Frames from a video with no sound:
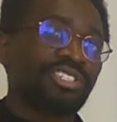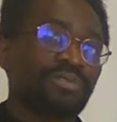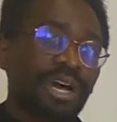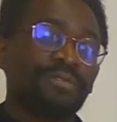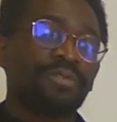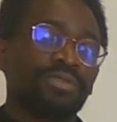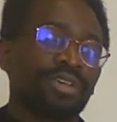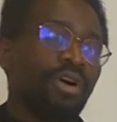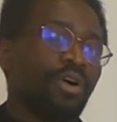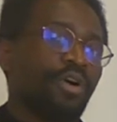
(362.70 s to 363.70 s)
smartphones
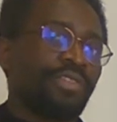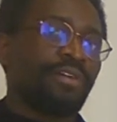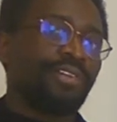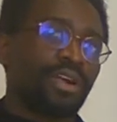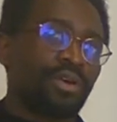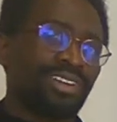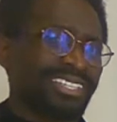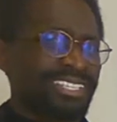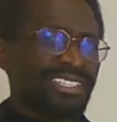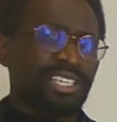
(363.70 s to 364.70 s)
on the African continent.
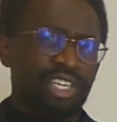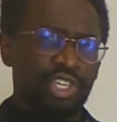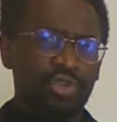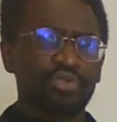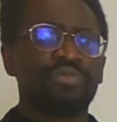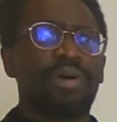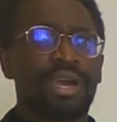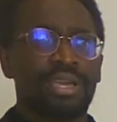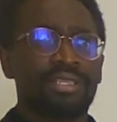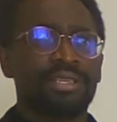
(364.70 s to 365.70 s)
This is a huge
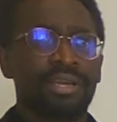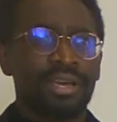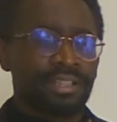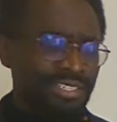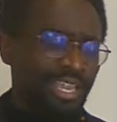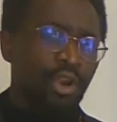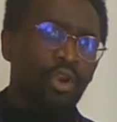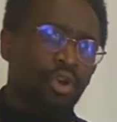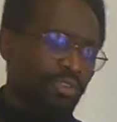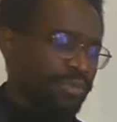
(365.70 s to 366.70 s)
market. This is a
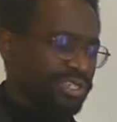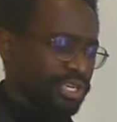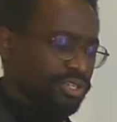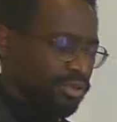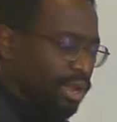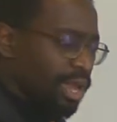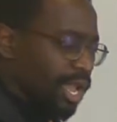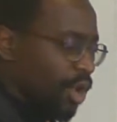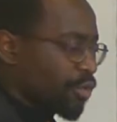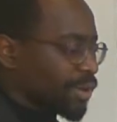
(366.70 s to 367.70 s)
lot of potential.
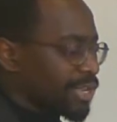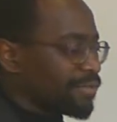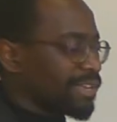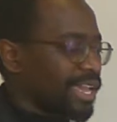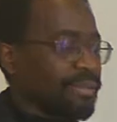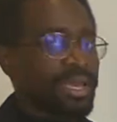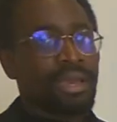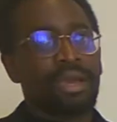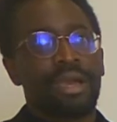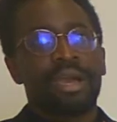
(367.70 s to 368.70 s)
And we believe the
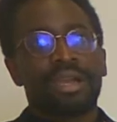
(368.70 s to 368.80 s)
gaming